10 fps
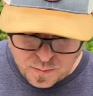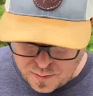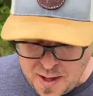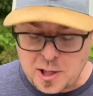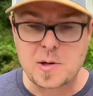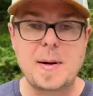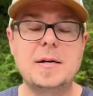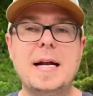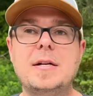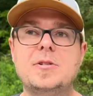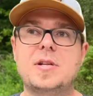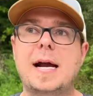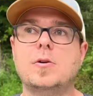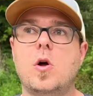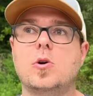they could have marinated just a
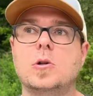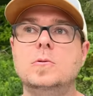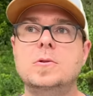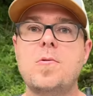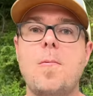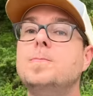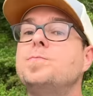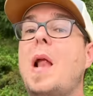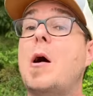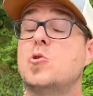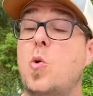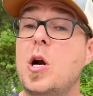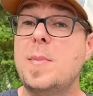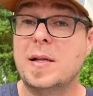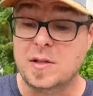hair longer. I was
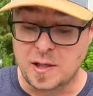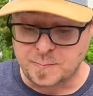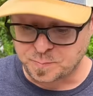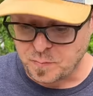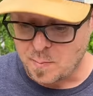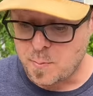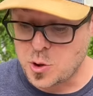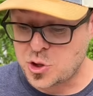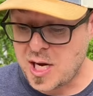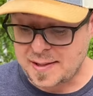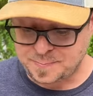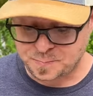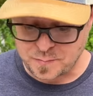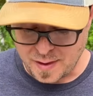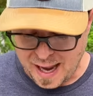worried about the moonshine
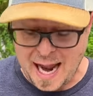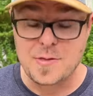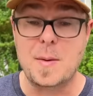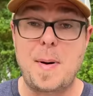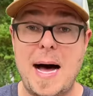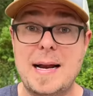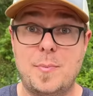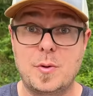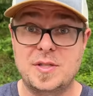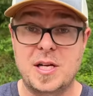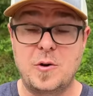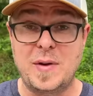and the pineapple itself